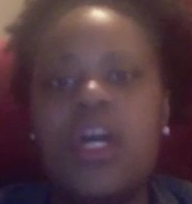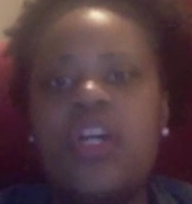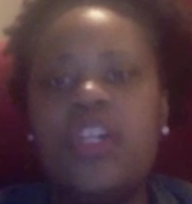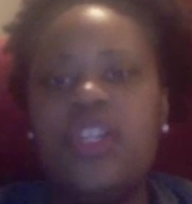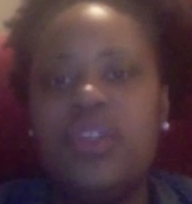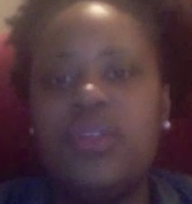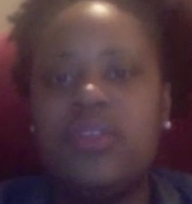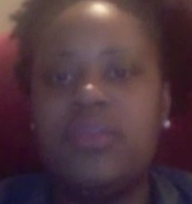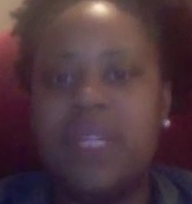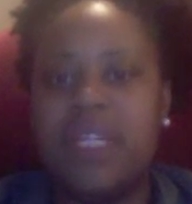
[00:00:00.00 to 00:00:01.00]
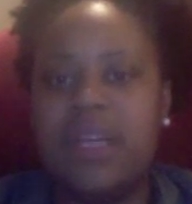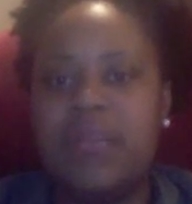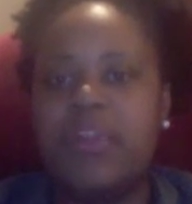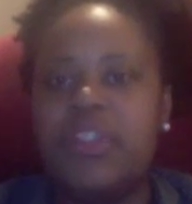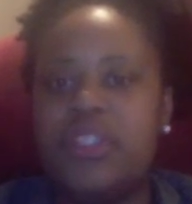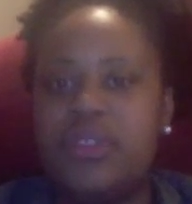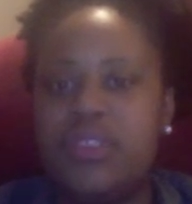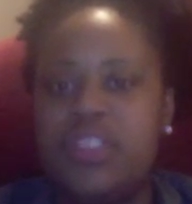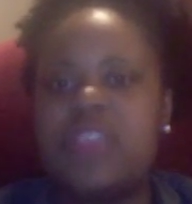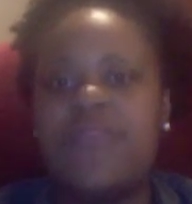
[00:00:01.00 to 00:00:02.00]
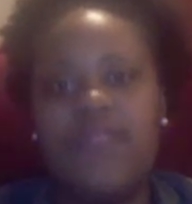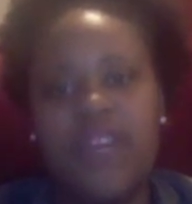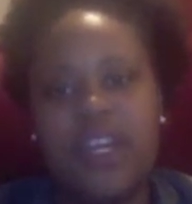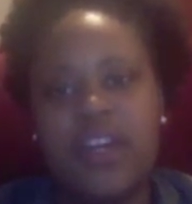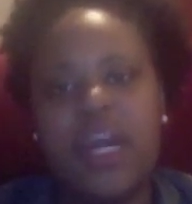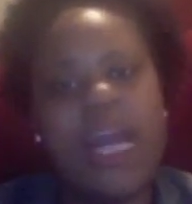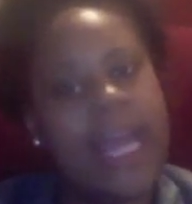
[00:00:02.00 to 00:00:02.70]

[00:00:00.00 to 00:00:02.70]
News media produces fear